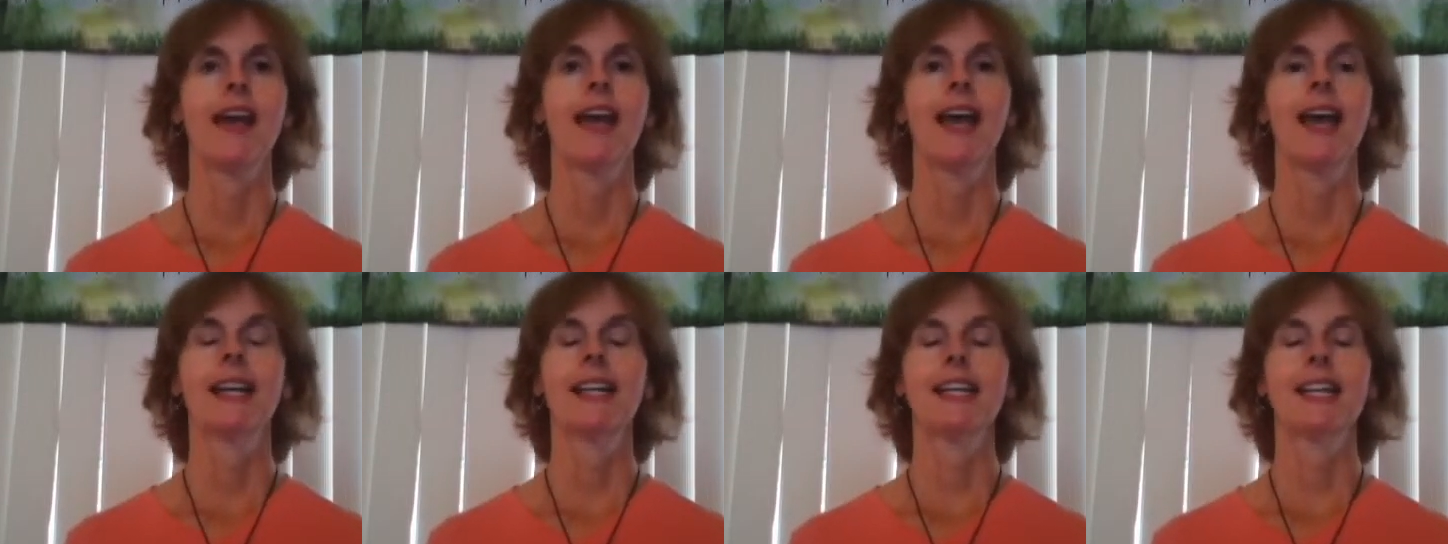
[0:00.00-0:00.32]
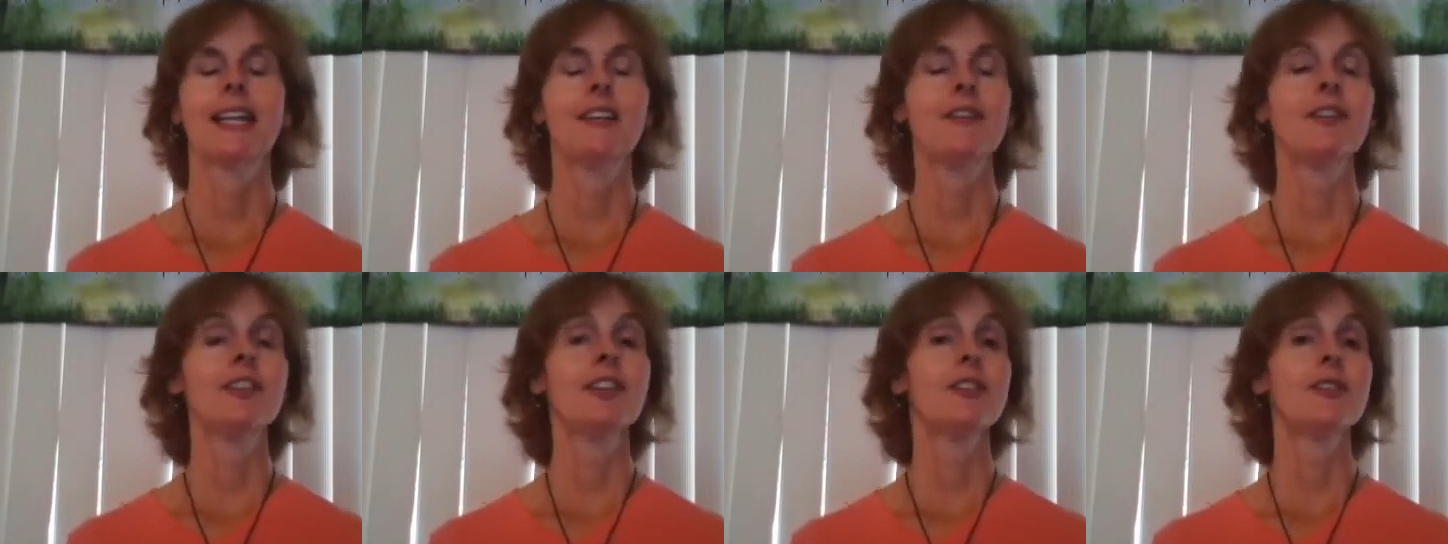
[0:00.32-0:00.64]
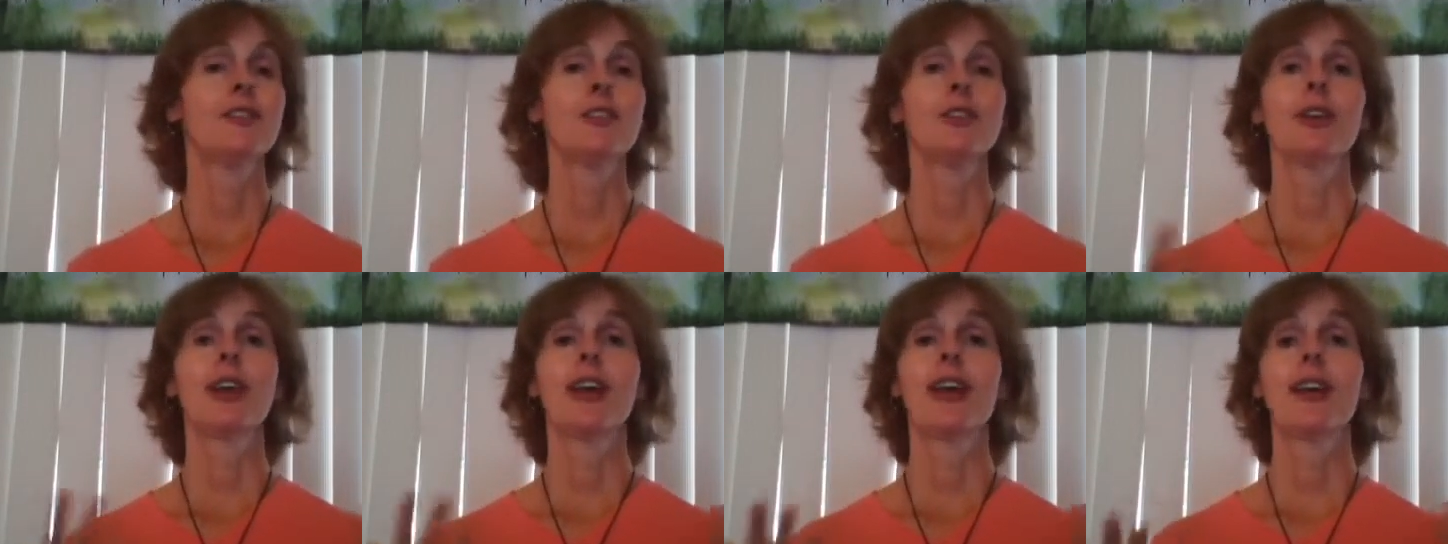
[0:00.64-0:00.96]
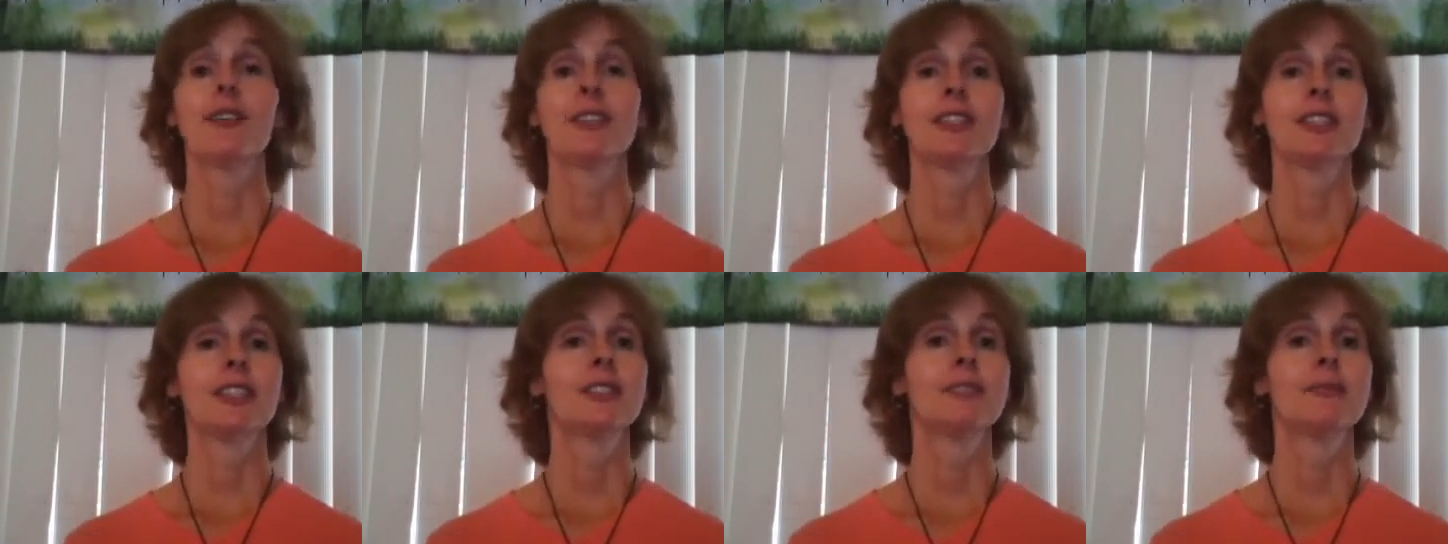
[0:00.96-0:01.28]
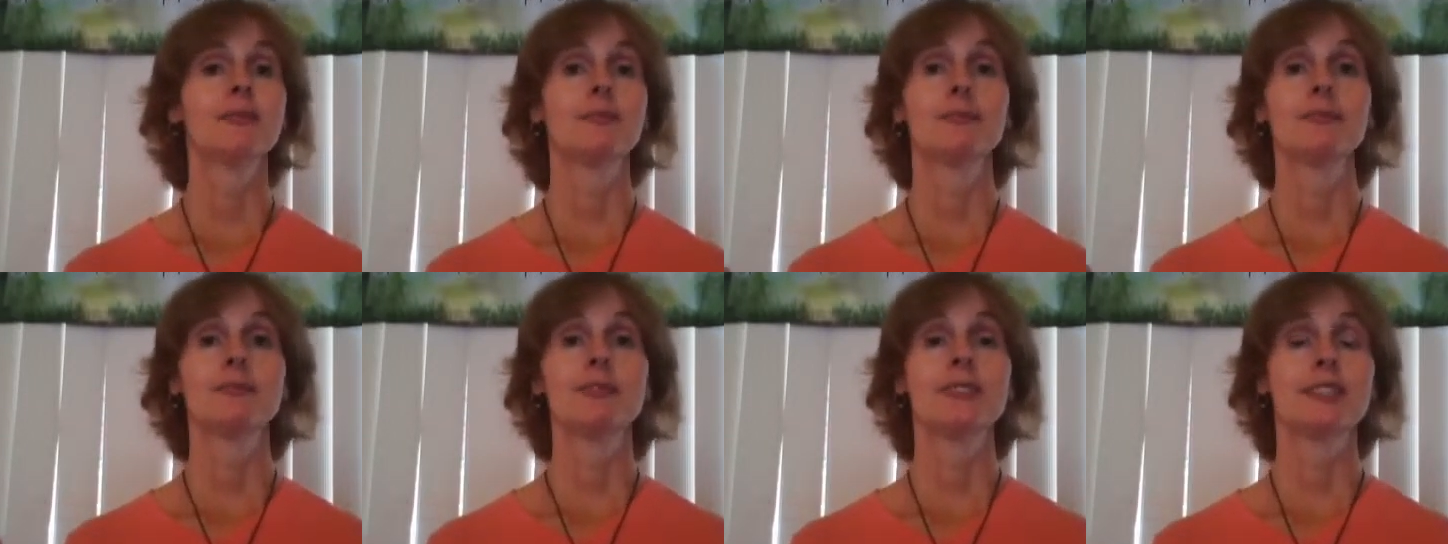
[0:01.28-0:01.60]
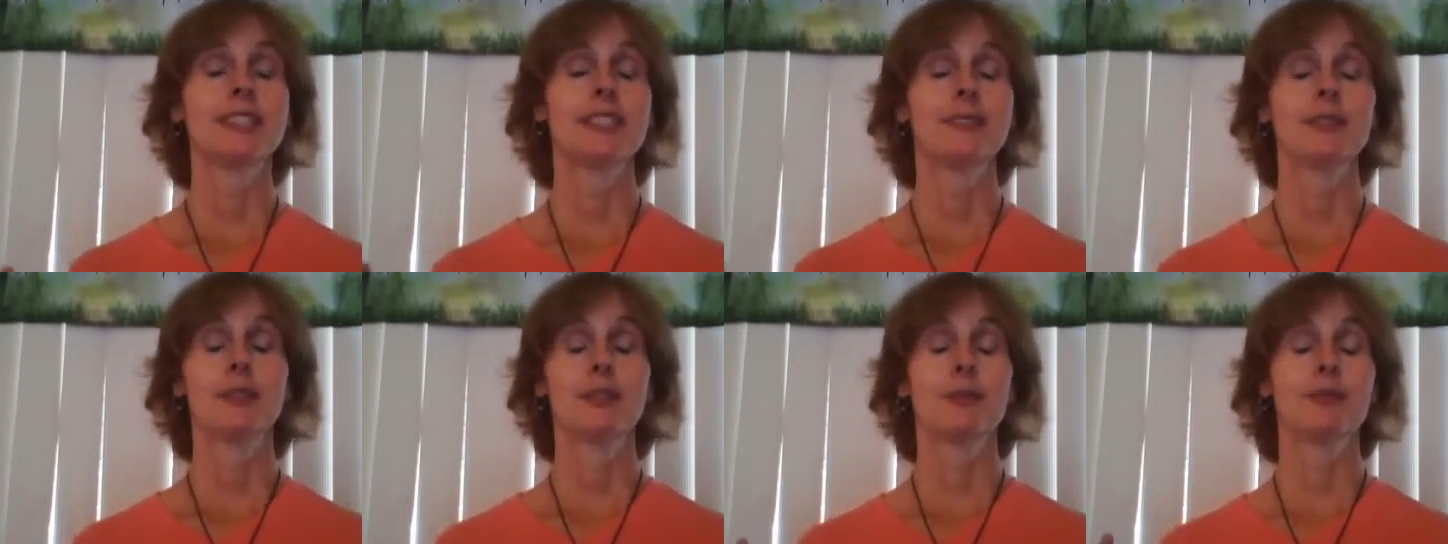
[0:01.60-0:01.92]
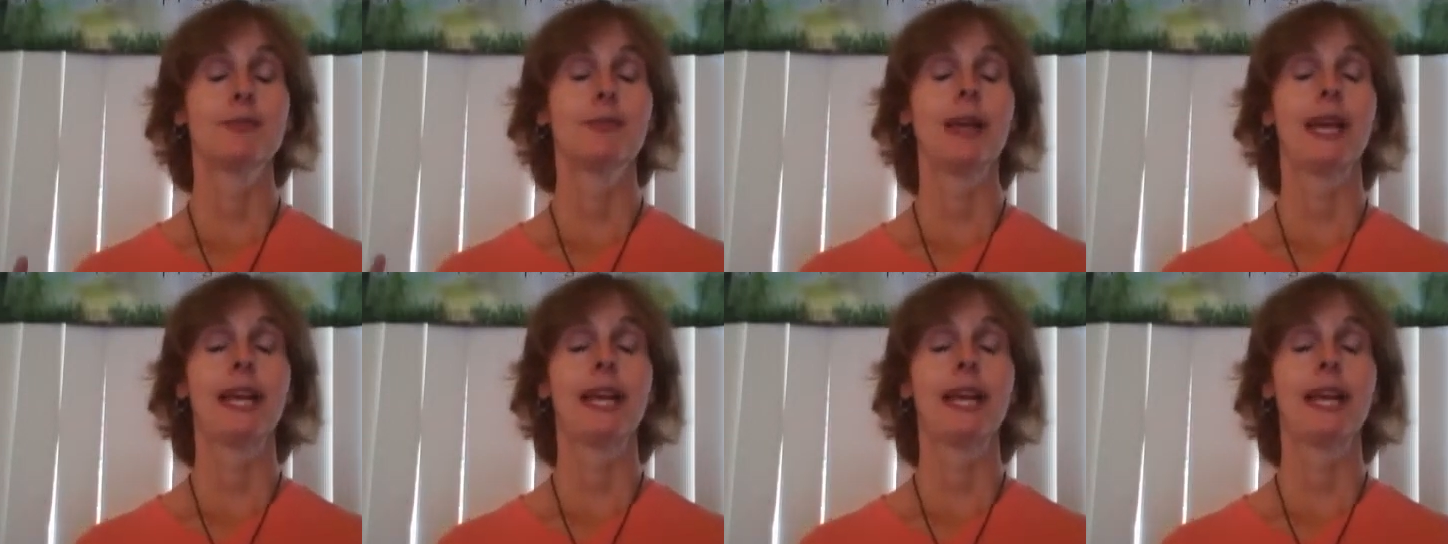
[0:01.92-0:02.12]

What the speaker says: And even if you're having the